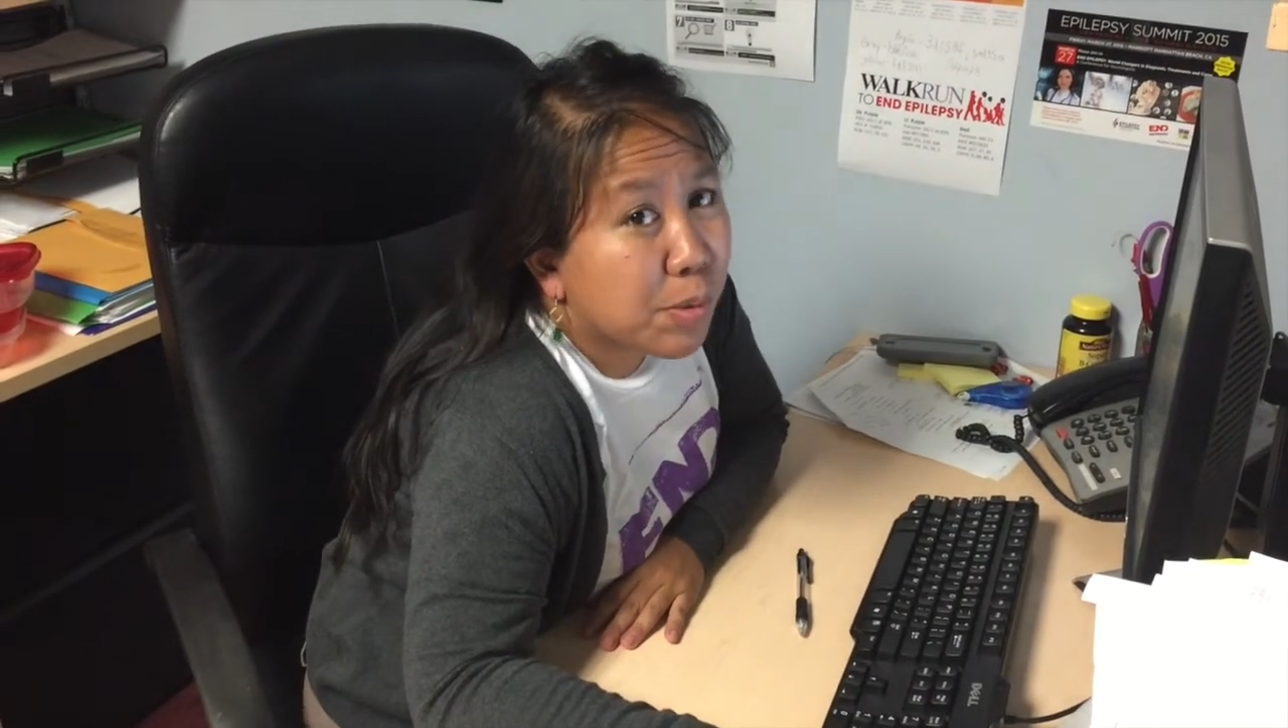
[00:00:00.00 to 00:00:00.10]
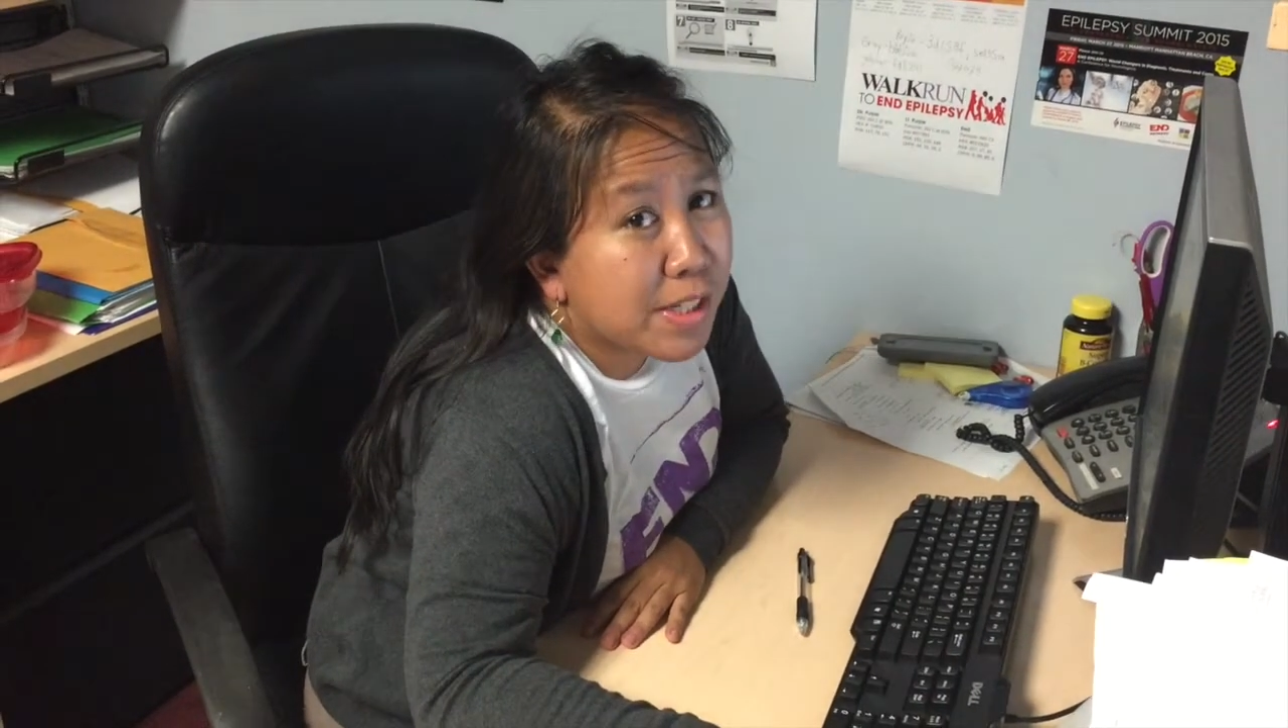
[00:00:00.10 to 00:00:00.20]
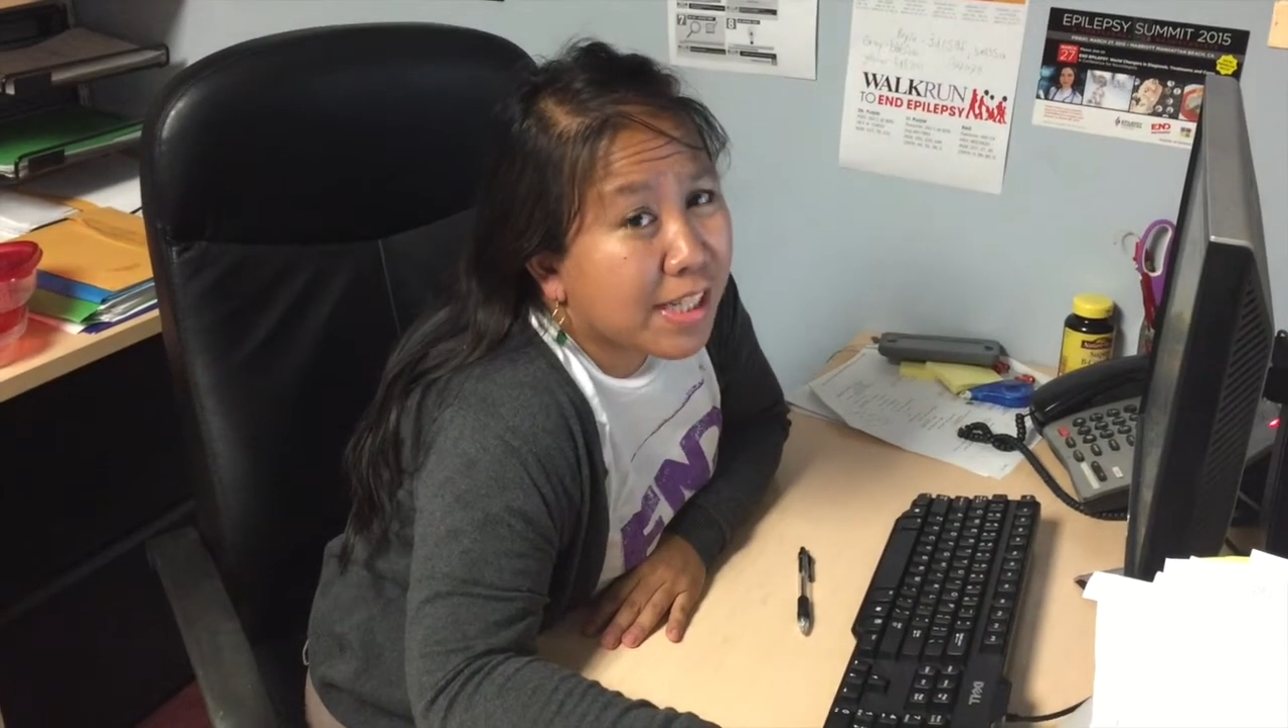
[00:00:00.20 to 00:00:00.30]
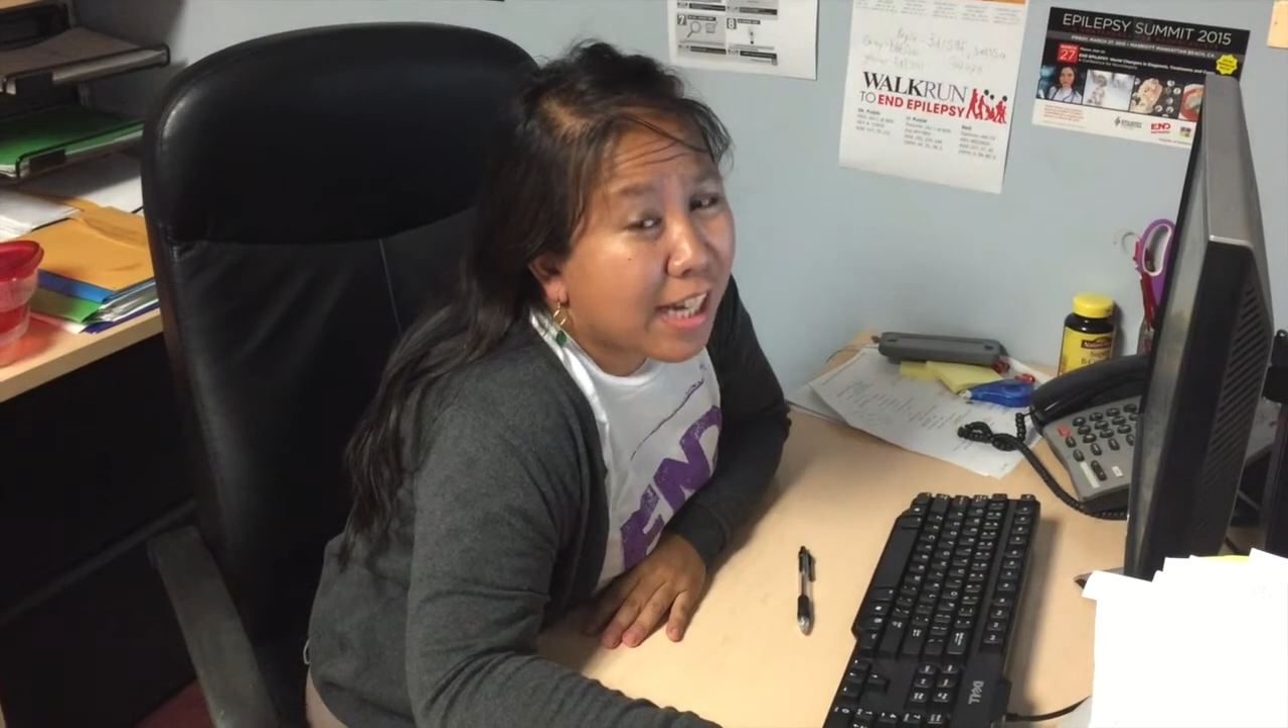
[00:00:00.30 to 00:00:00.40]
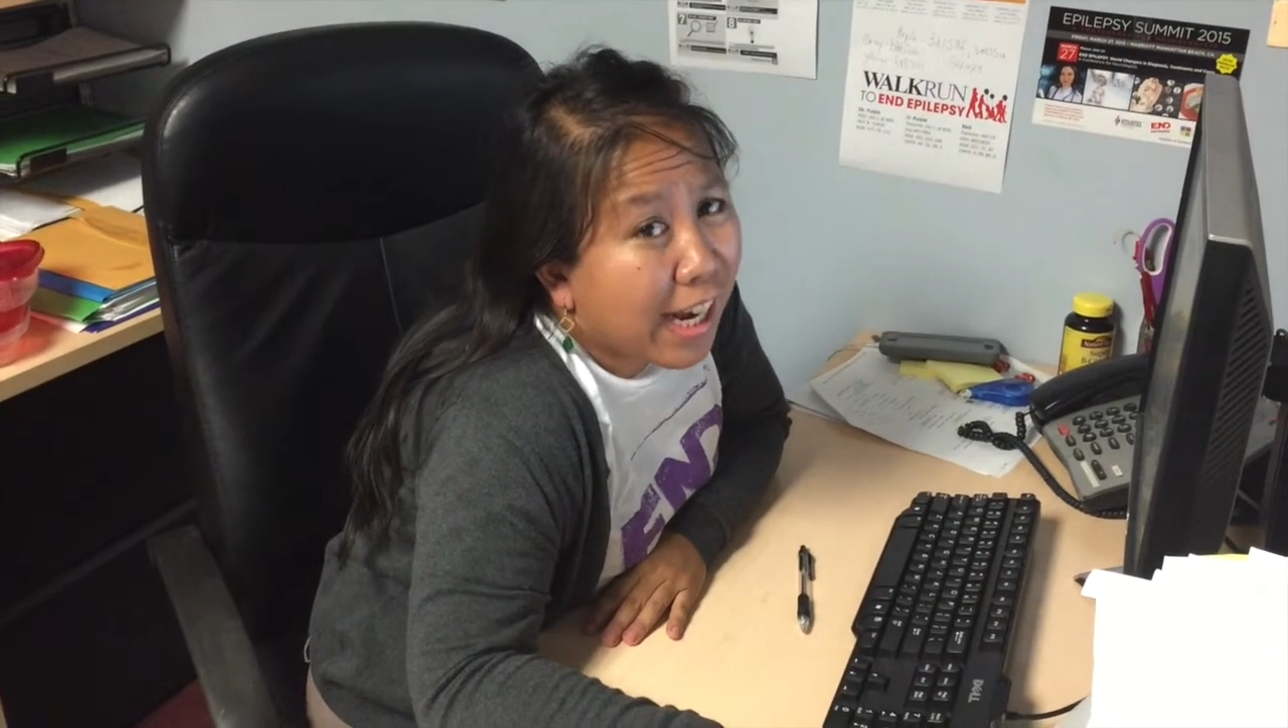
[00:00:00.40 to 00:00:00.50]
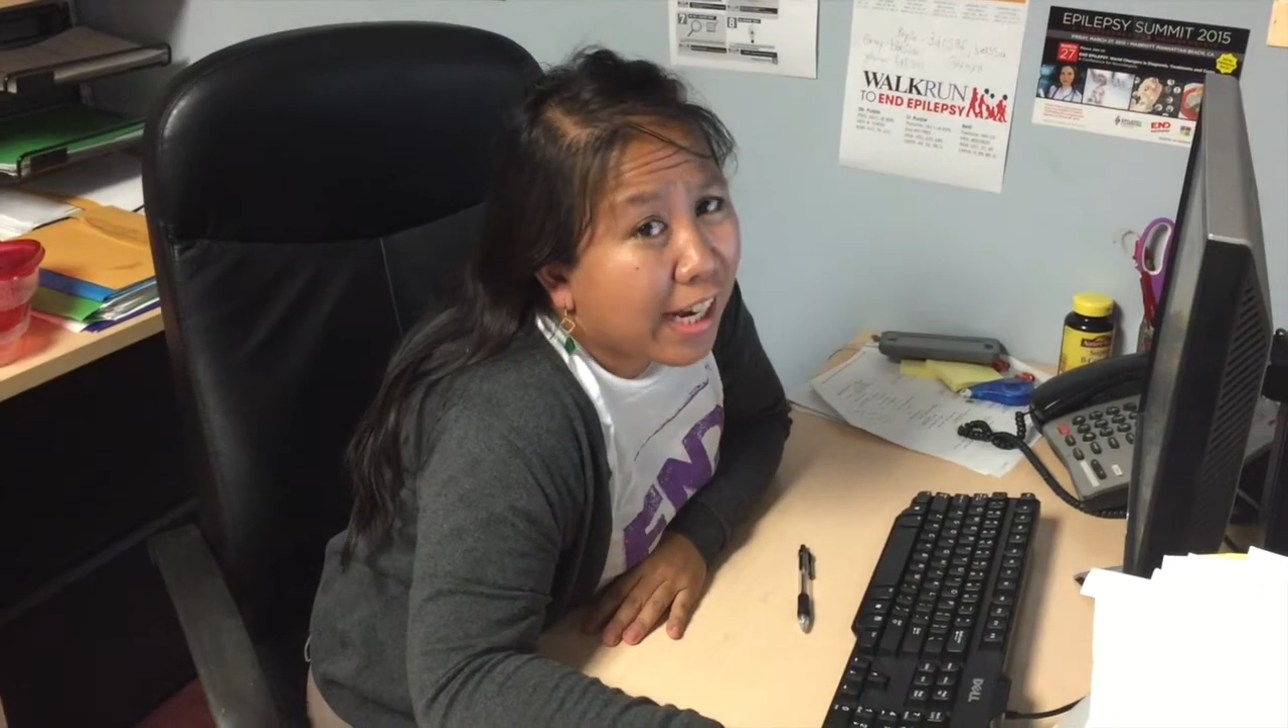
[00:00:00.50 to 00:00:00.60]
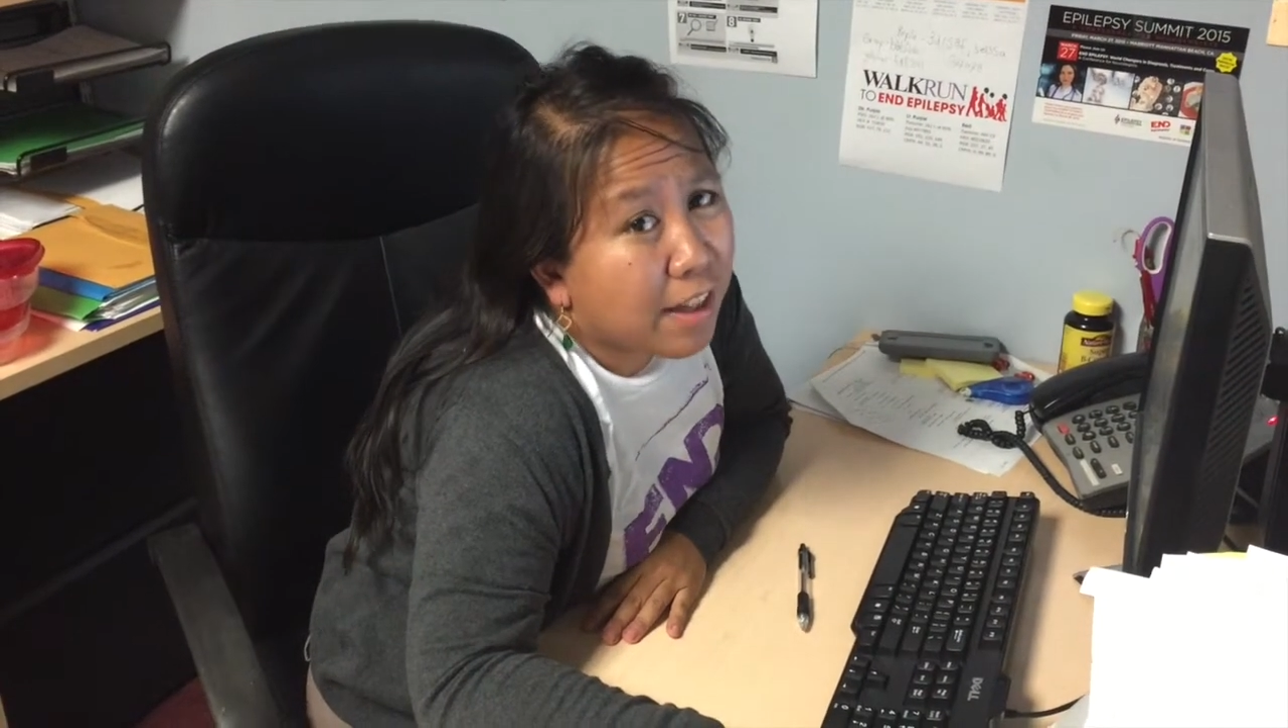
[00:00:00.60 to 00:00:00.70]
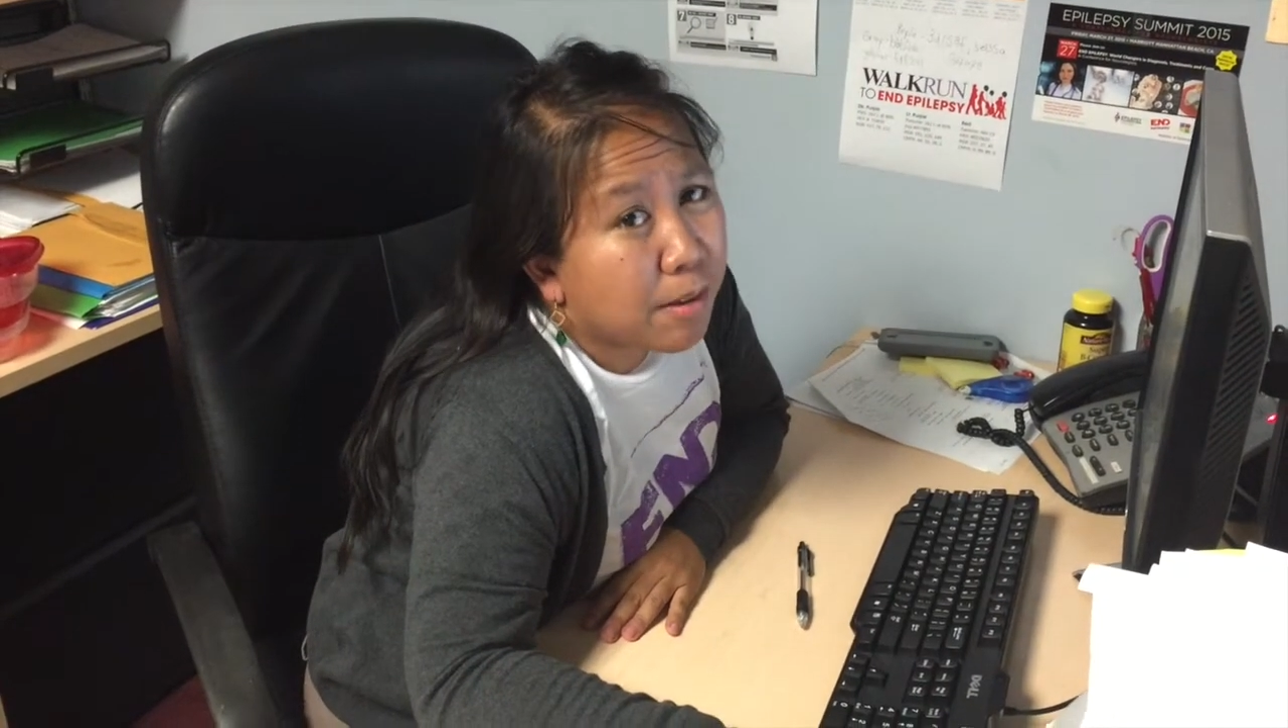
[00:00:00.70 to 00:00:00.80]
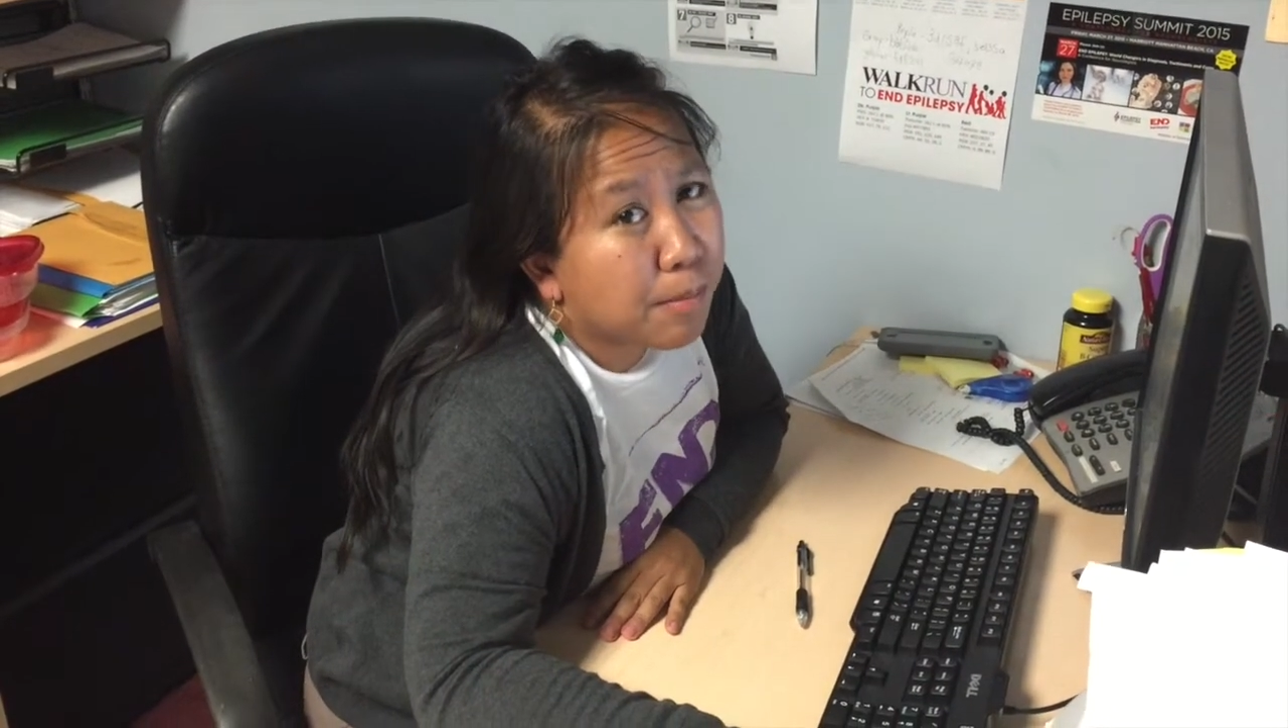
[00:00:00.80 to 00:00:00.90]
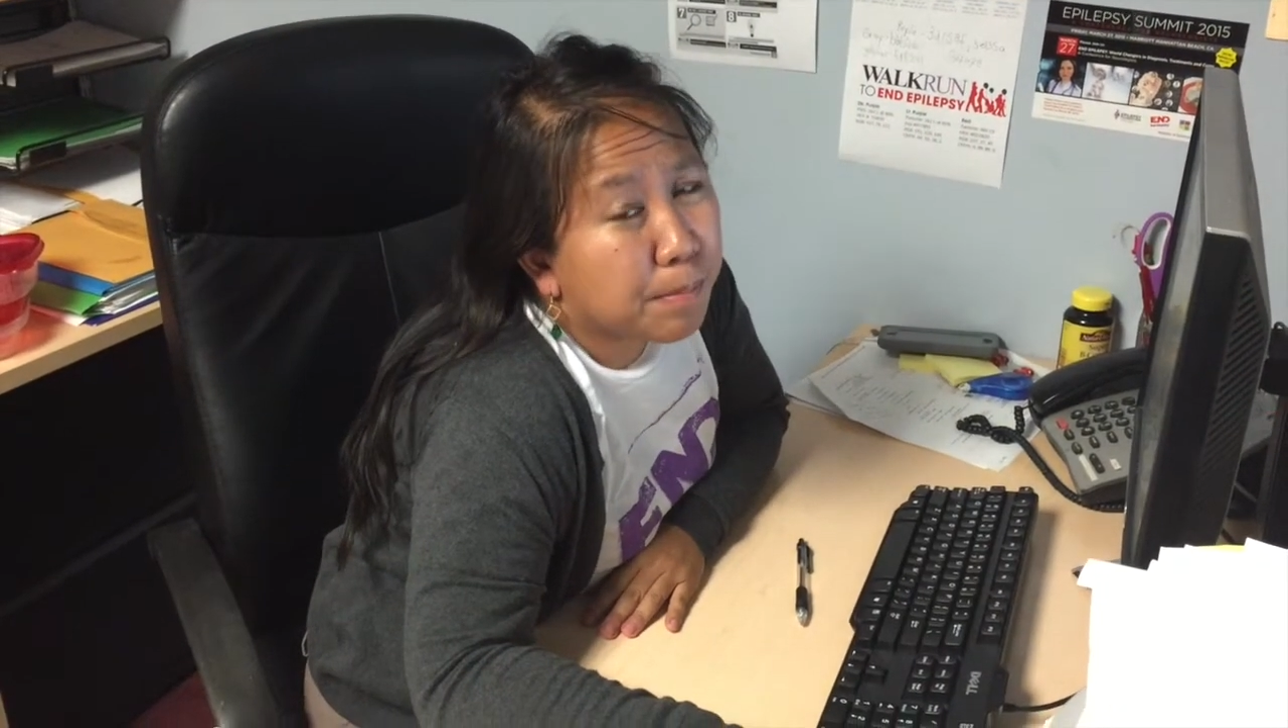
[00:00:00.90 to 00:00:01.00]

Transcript: 28th,